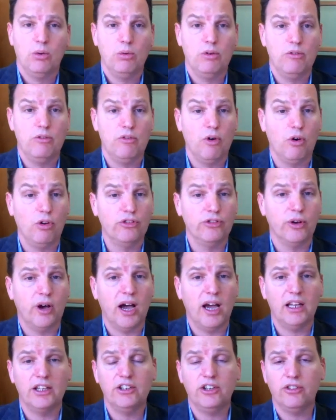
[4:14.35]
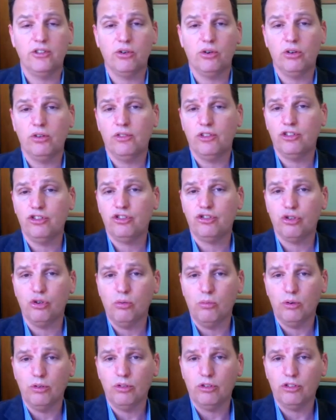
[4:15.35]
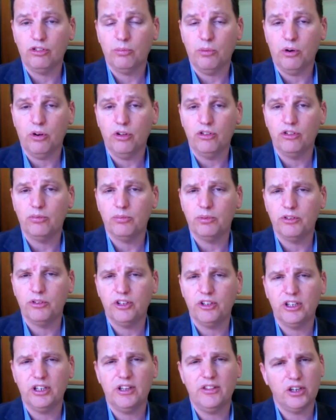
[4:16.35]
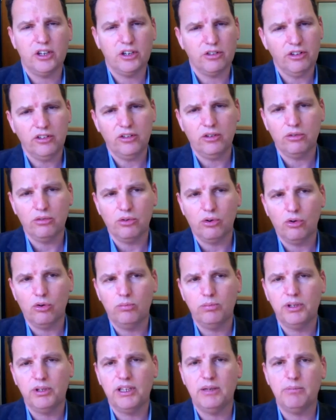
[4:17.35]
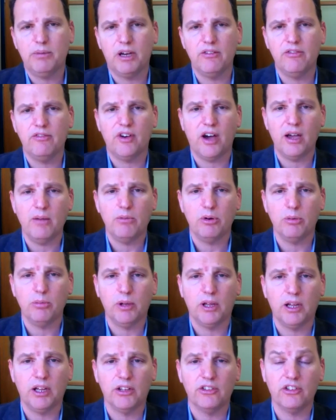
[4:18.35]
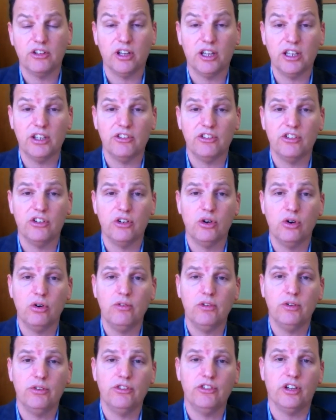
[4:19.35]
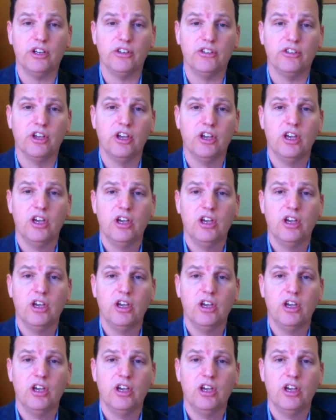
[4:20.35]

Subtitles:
We've also highlighted the role of the stromal response, particularly the critical role played by fibroblast-like synoviocytes.